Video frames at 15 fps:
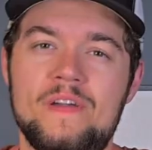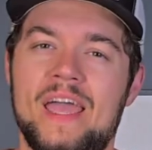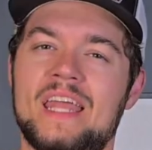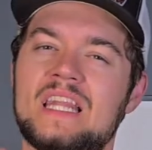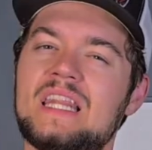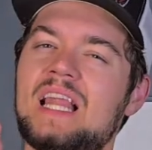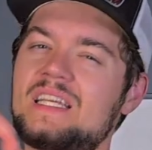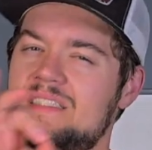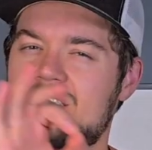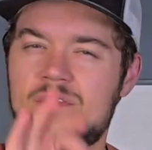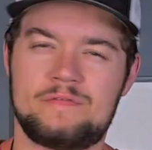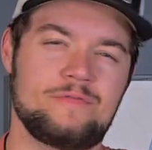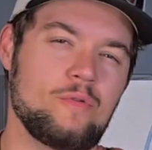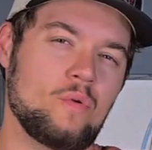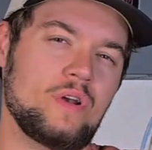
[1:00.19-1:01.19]
and less than
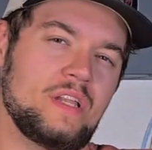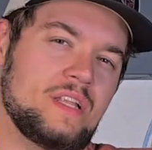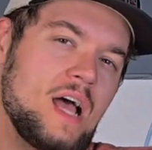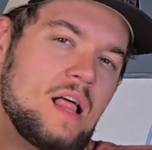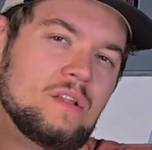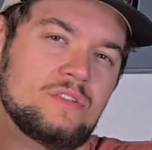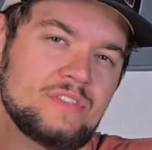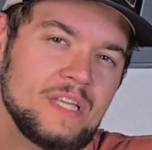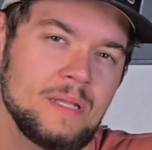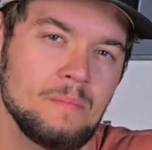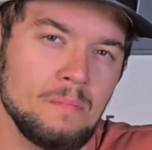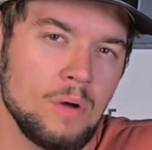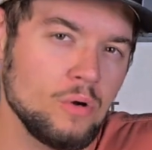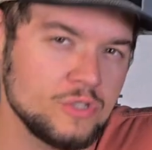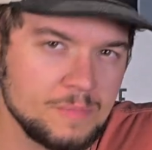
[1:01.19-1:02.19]
$40
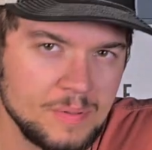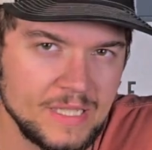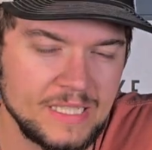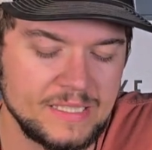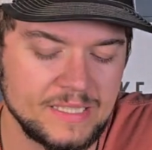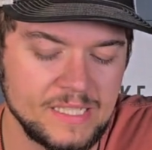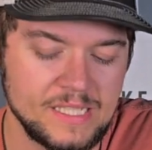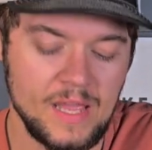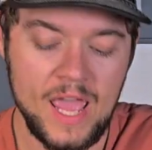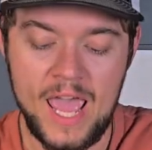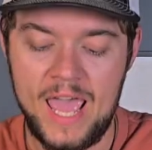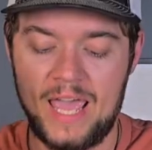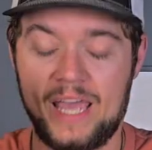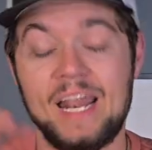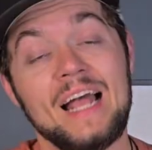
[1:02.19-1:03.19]
in most places.
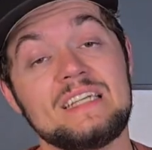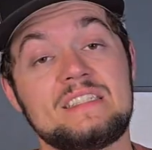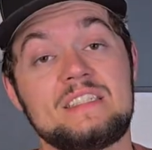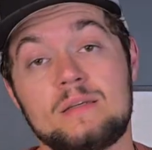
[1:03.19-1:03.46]
It has